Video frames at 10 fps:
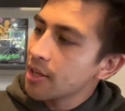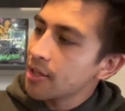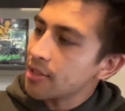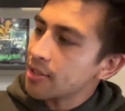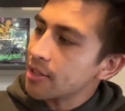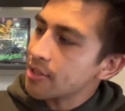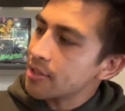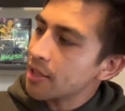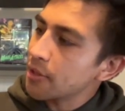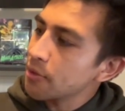It says,
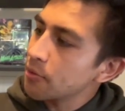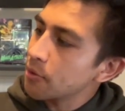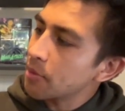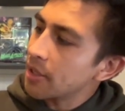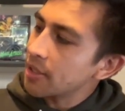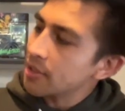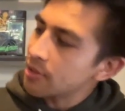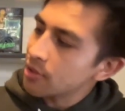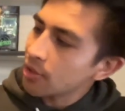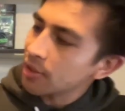"Thank you for making
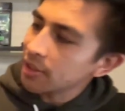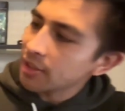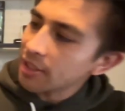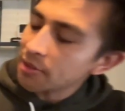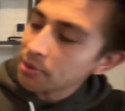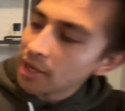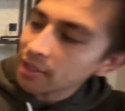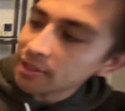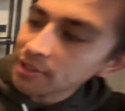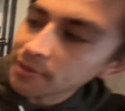Starlink a
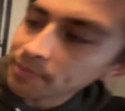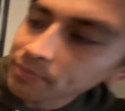reality,